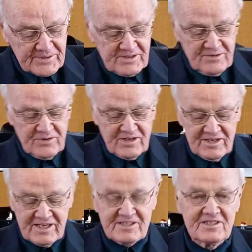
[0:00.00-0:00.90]
but
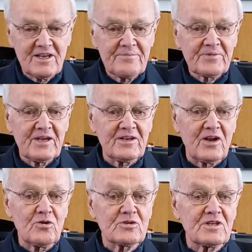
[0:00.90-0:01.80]
nevertheless, and I
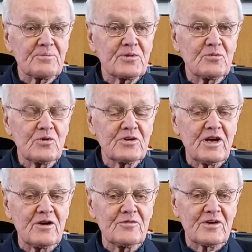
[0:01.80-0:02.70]
looked up the word
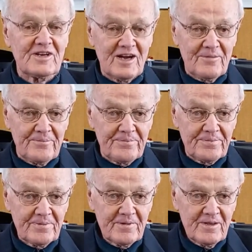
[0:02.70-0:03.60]
overcome.
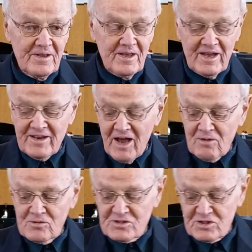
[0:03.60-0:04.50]
And I
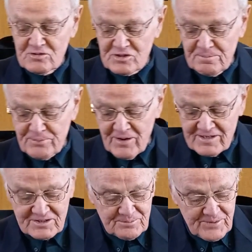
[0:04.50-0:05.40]
was so
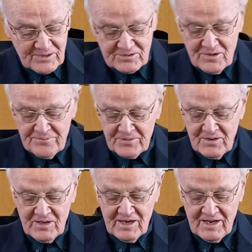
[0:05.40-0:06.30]
surprised about
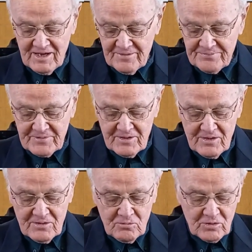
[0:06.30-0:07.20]

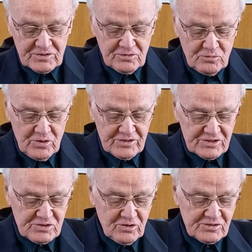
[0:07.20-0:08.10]
what the word
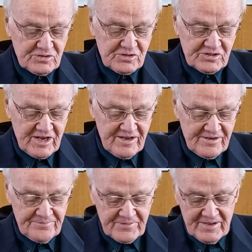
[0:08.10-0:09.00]
has got to say
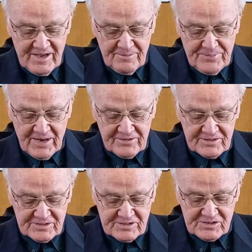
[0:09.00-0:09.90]
about
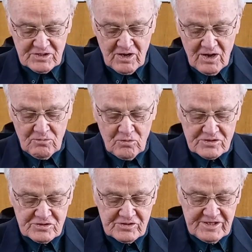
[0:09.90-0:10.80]
it. And so I
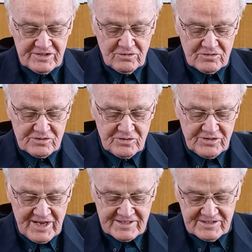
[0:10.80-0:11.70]
want to get onto
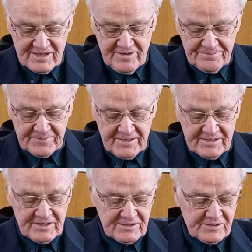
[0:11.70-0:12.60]
that
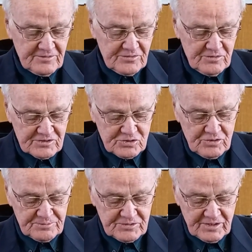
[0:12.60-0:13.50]
and give you a
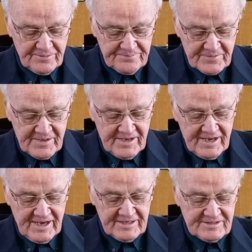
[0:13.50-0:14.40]
scripture.
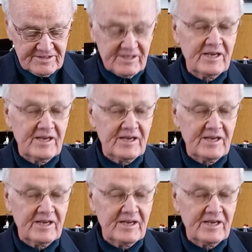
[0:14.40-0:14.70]
And